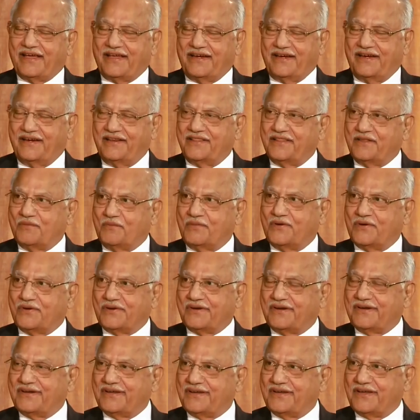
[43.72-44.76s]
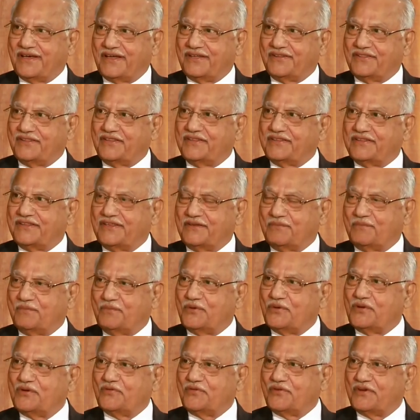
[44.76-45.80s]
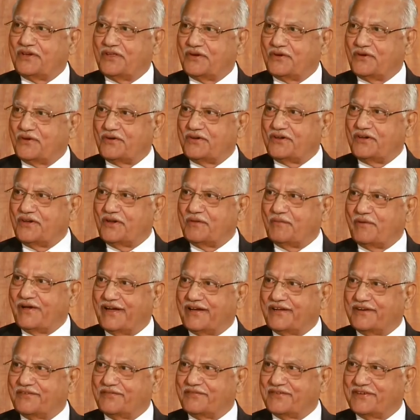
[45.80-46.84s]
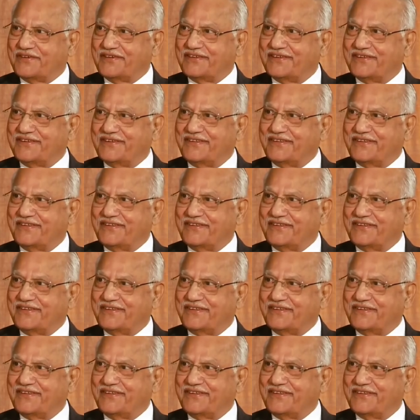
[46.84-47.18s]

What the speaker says: I read in the book, Aditi beautifully wrote in a biography.